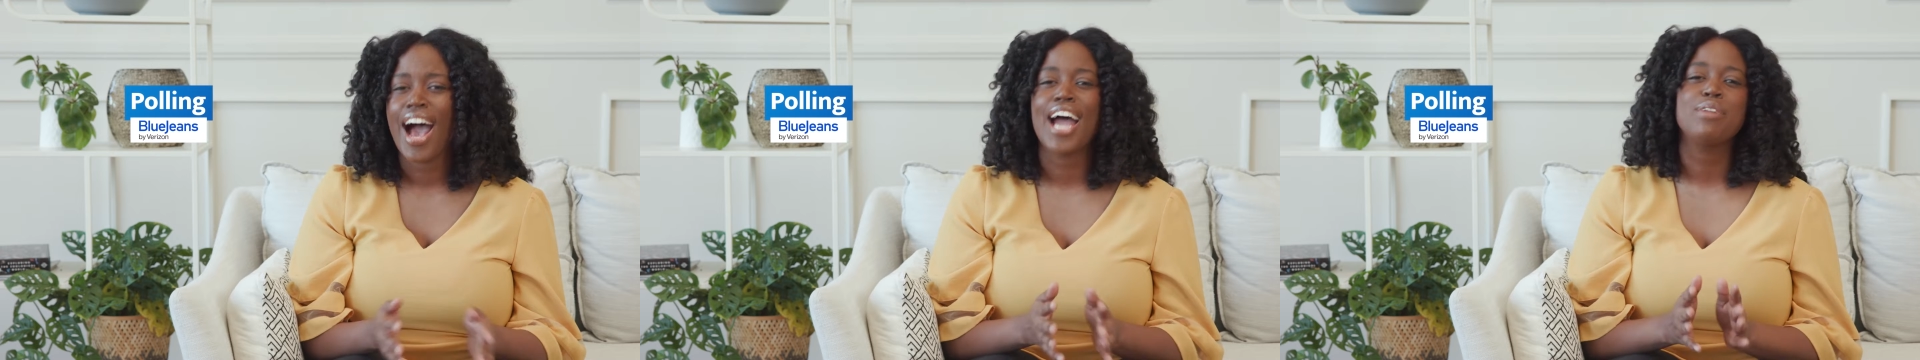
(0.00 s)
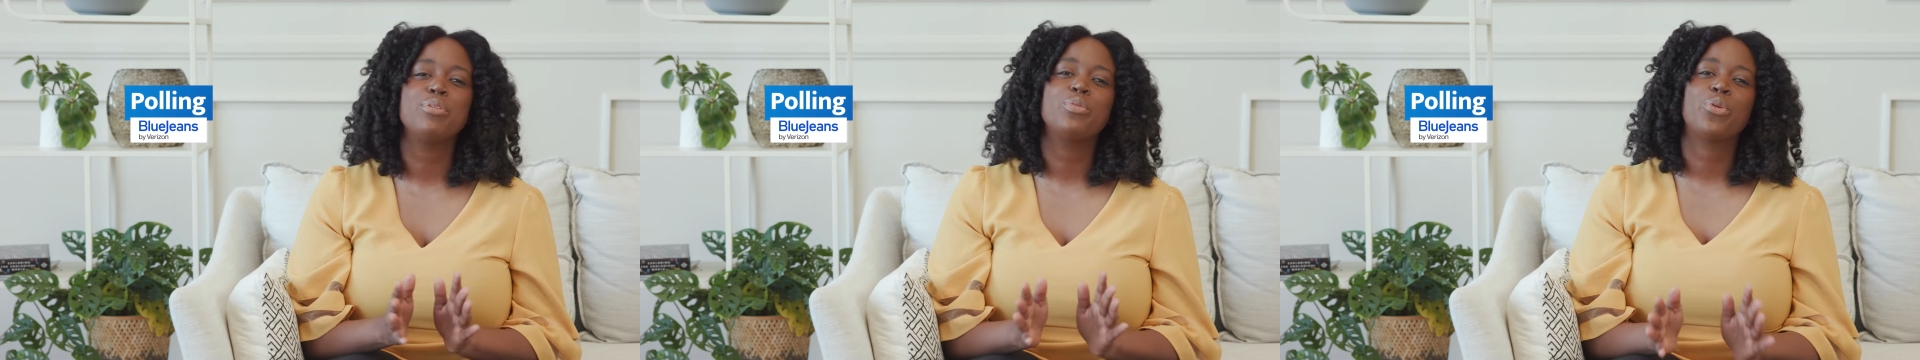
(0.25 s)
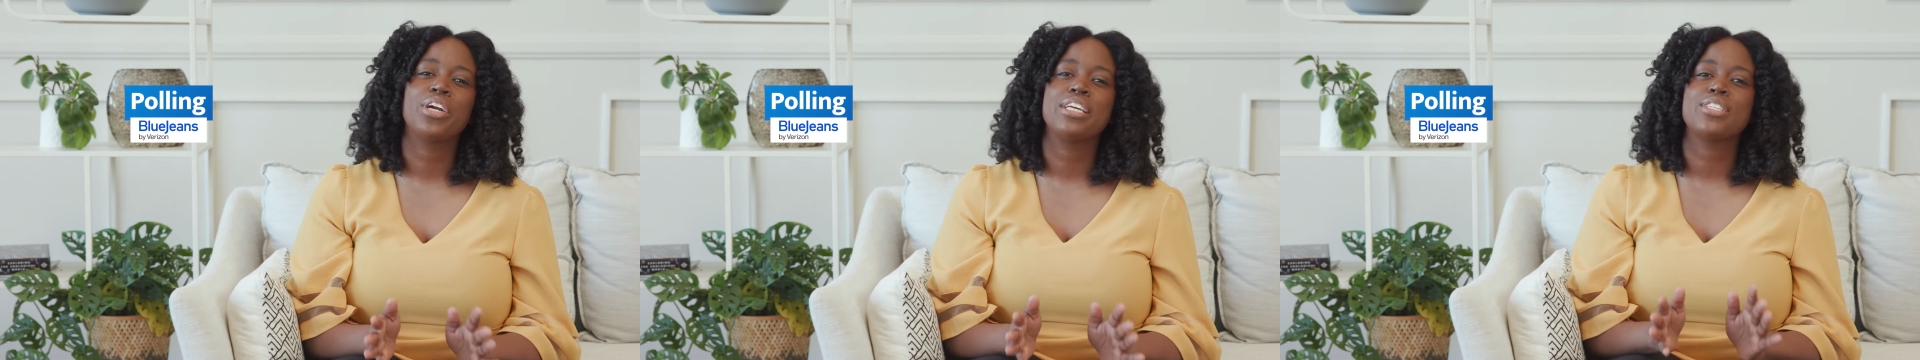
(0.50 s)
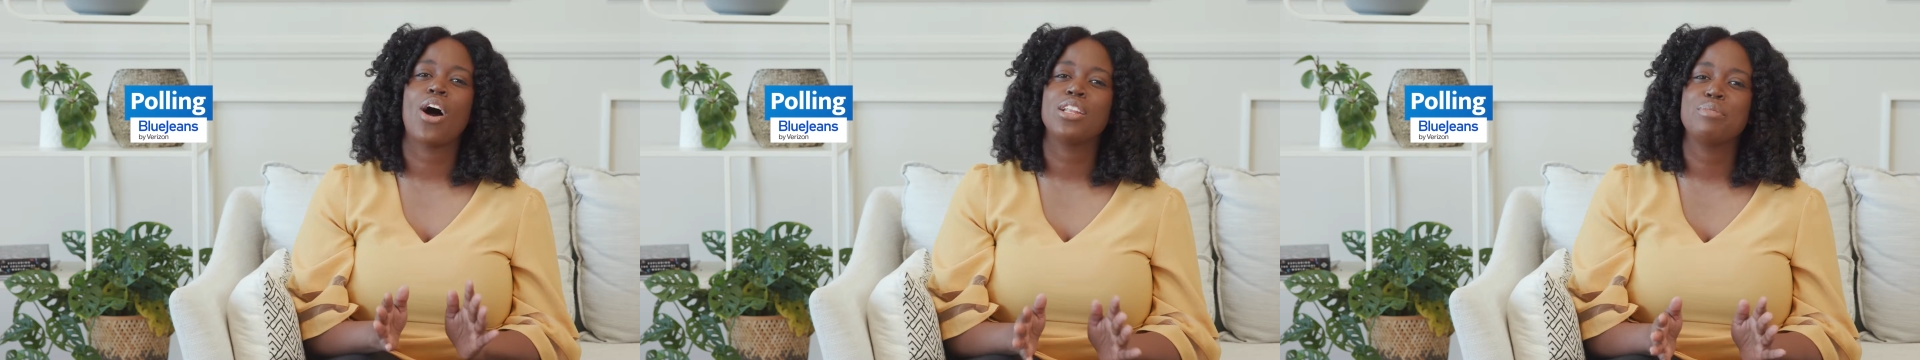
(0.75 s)
Hybrid work
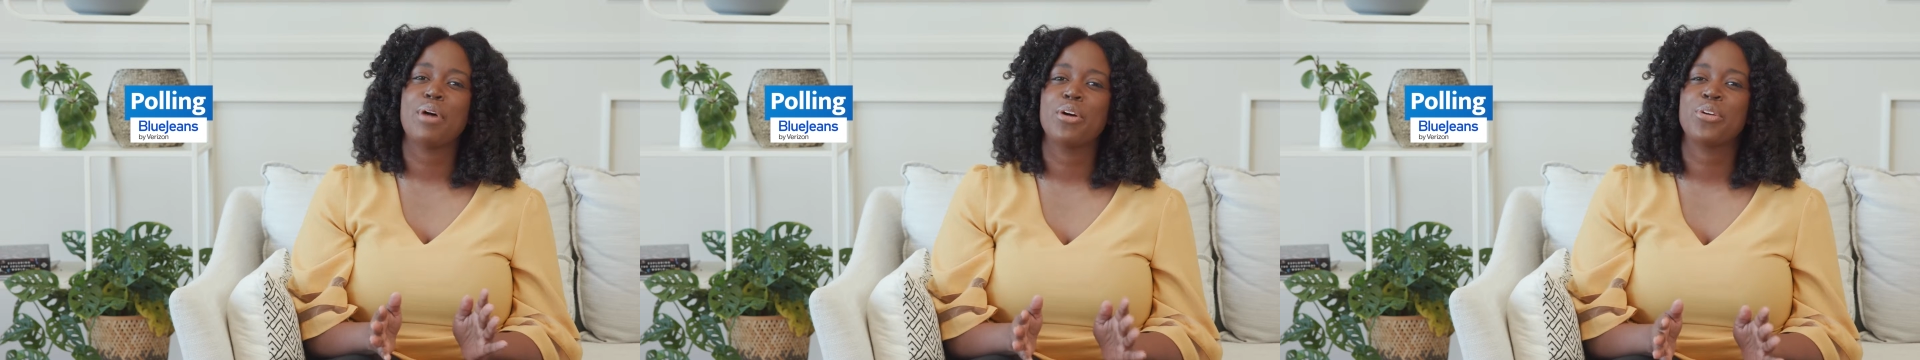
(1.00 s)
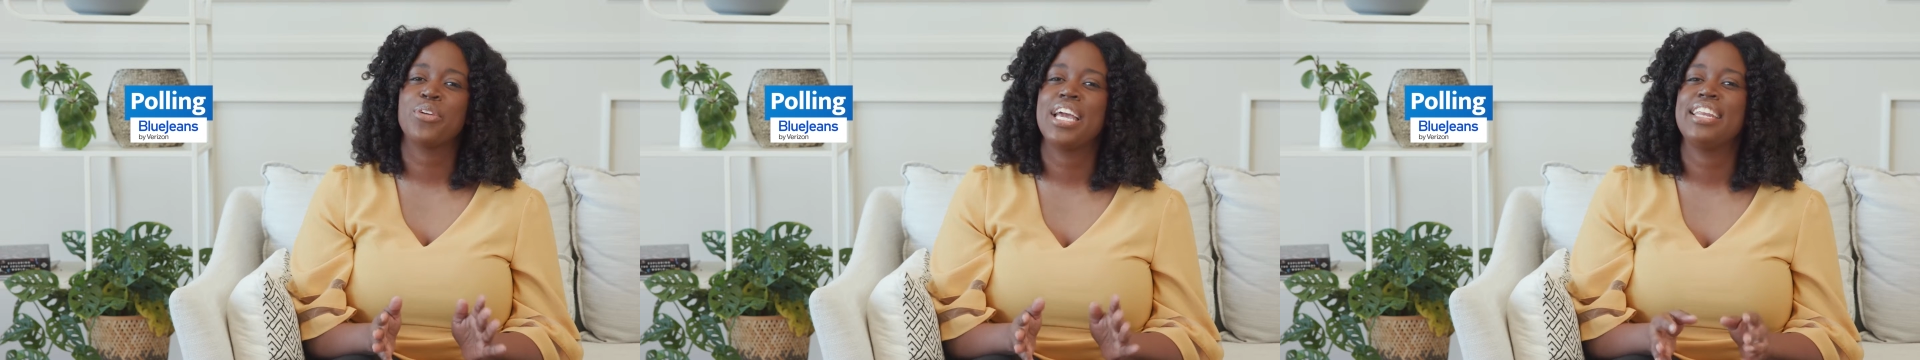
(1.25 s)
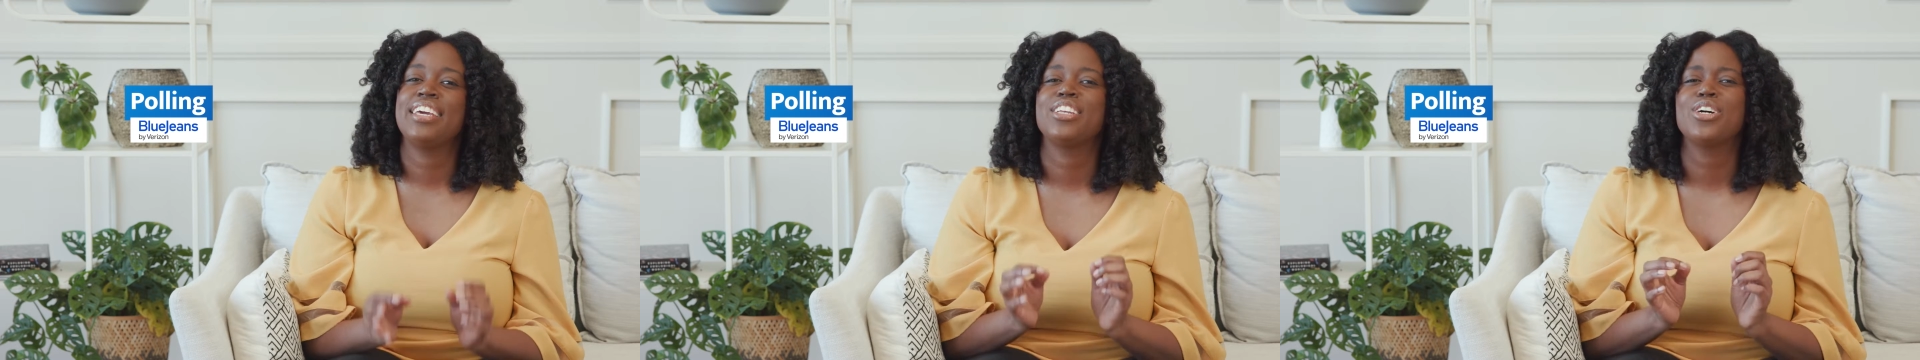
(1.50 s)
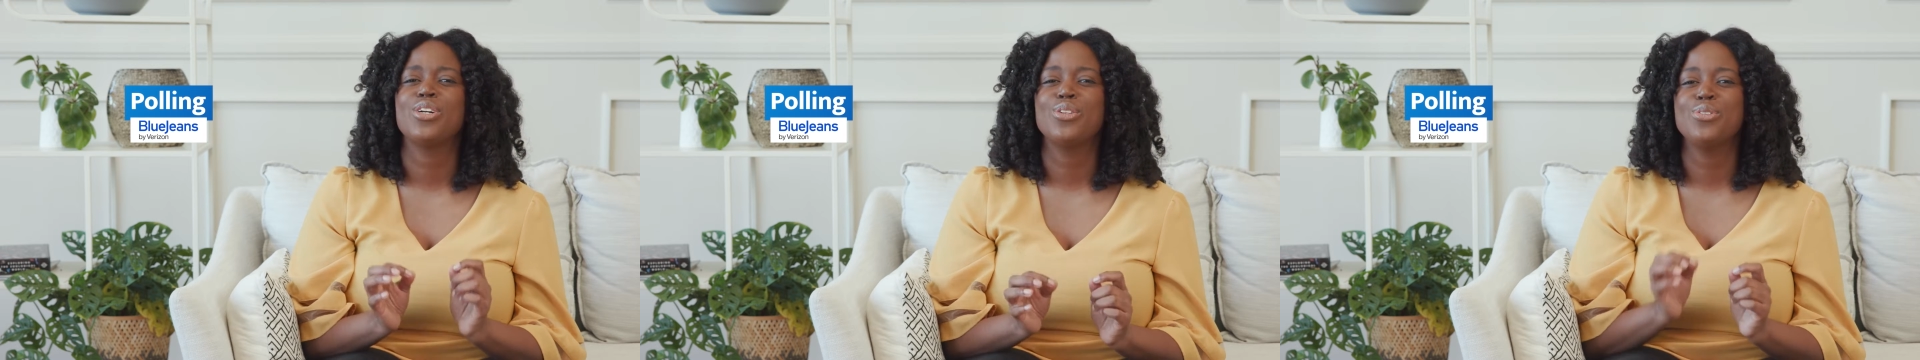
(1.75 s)
is all about creating
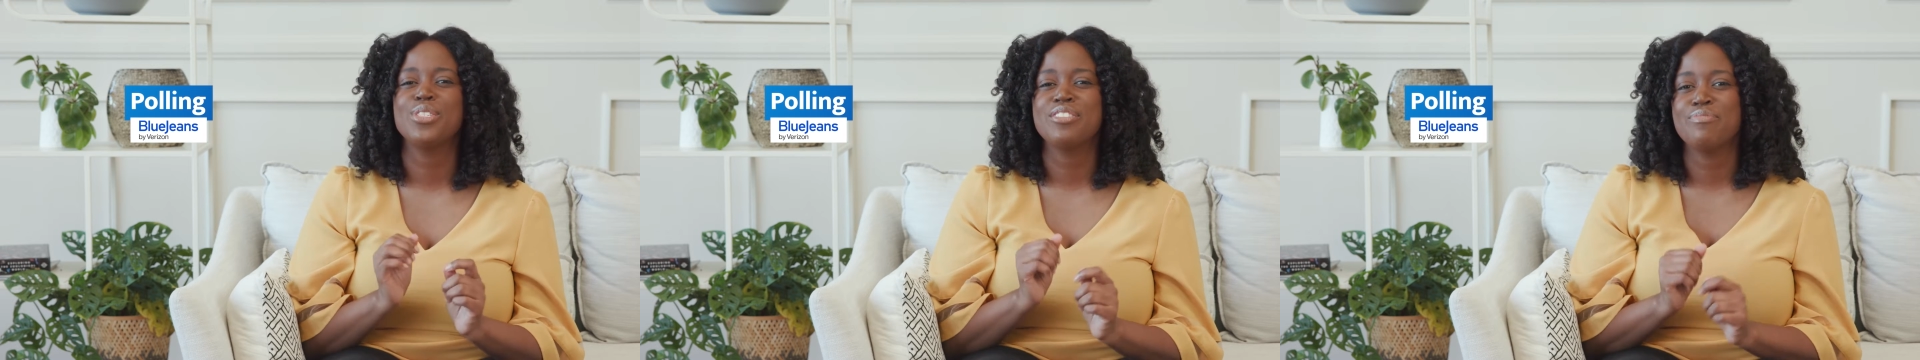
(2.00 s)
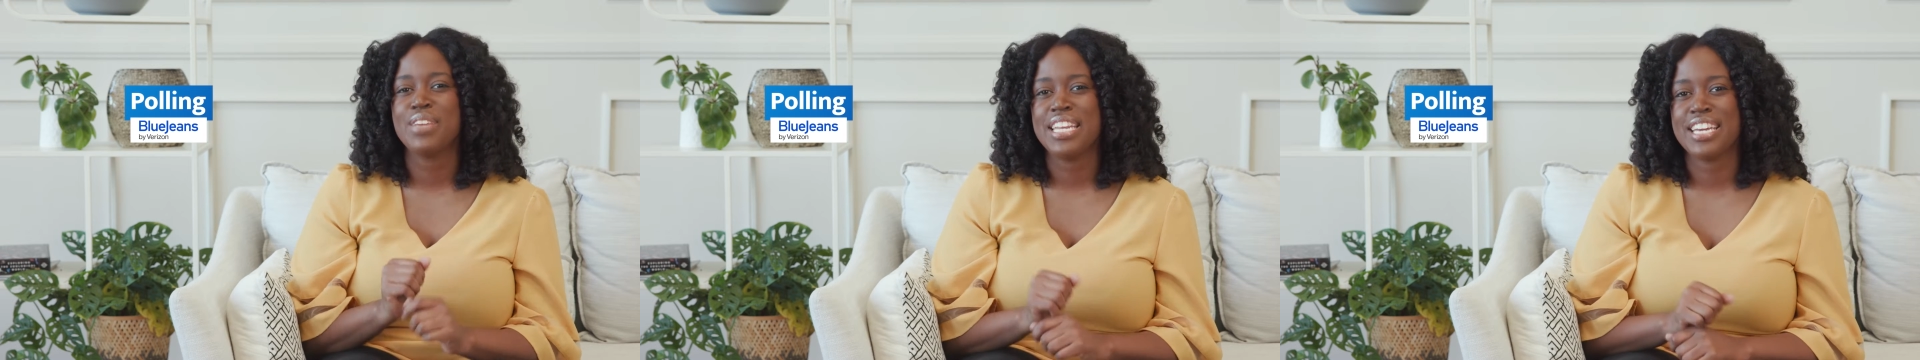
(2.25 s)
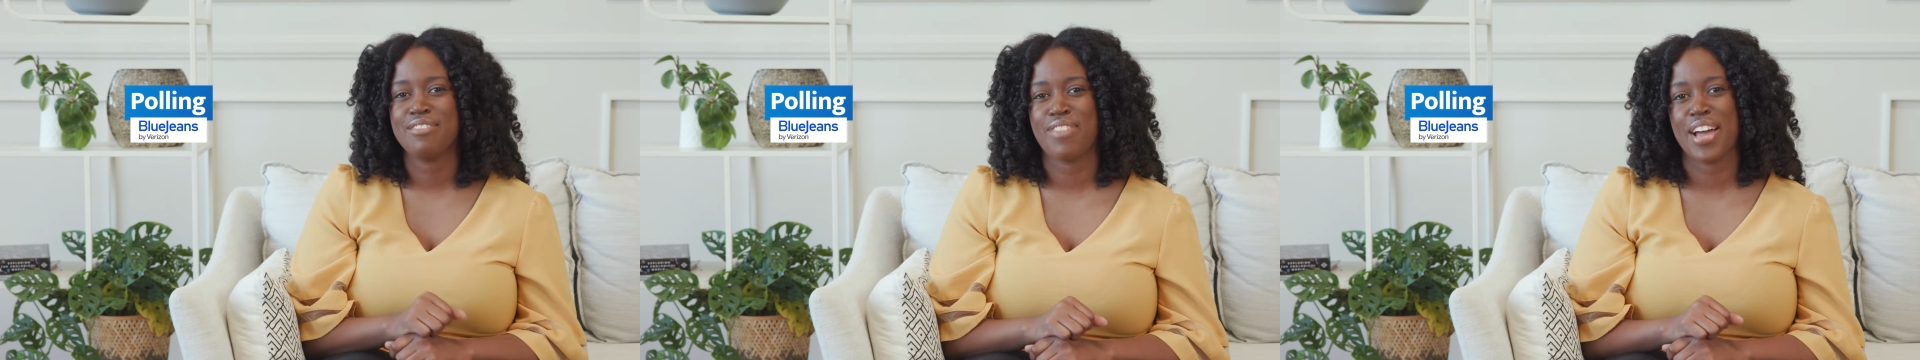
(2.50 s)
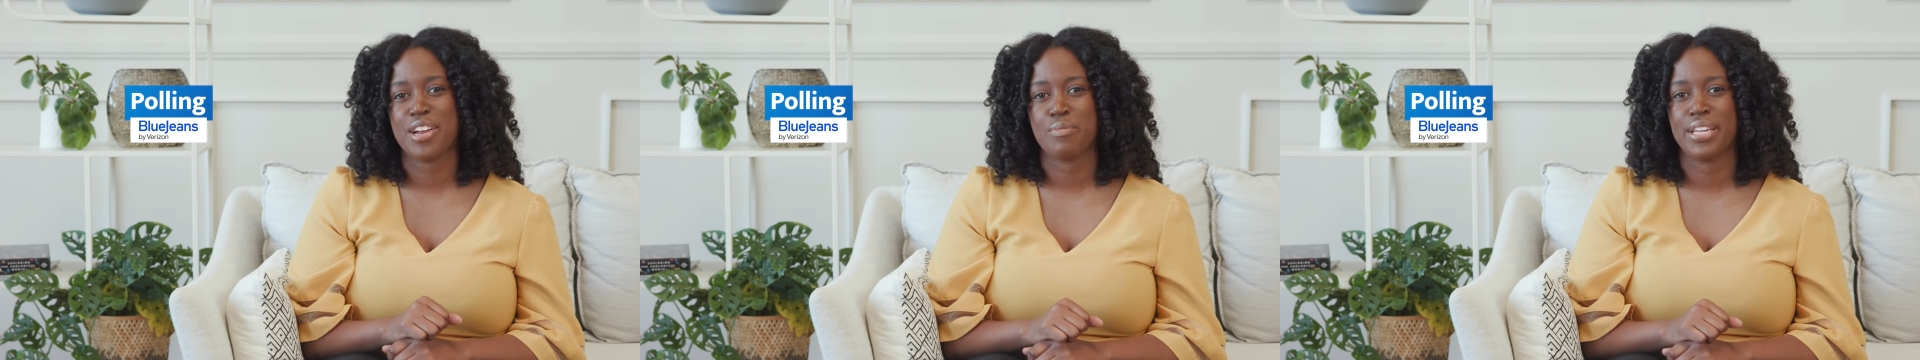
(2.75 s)
inclusive meeting
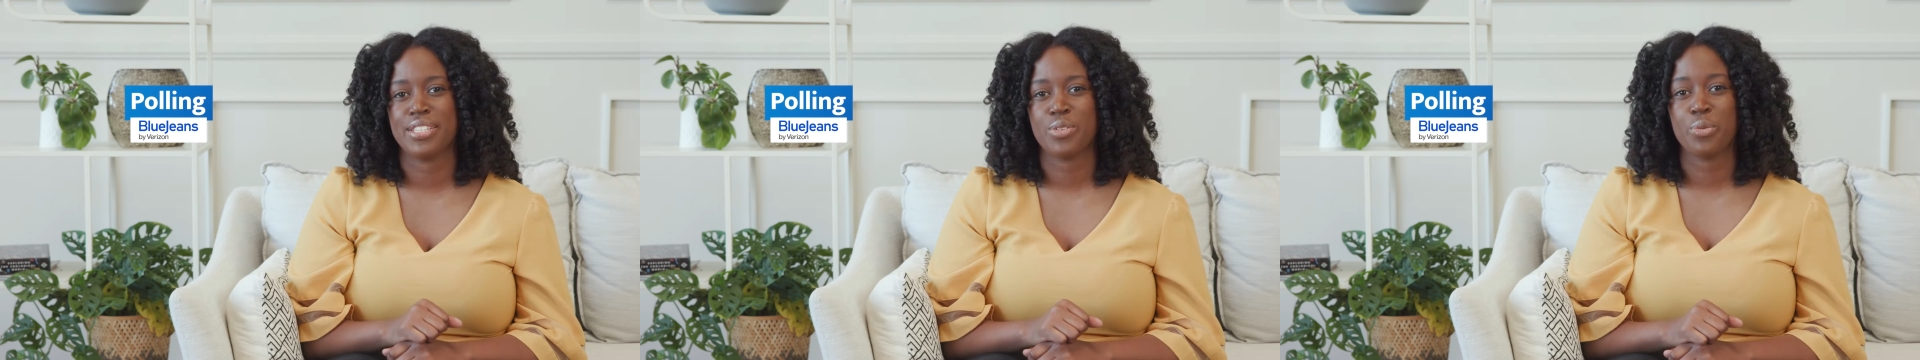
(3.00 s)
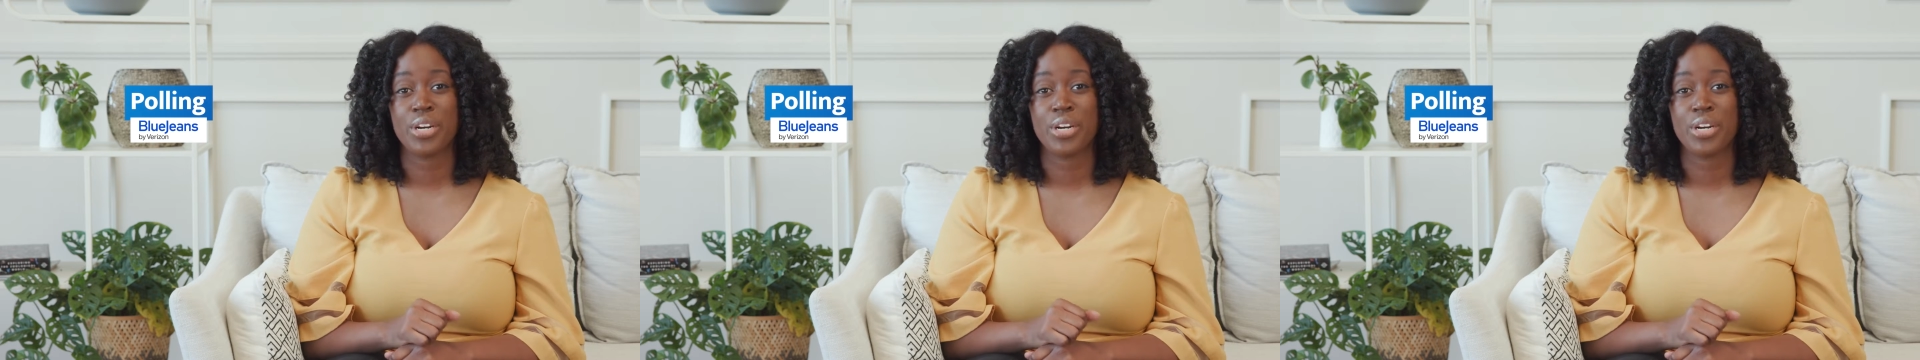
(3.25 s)
environments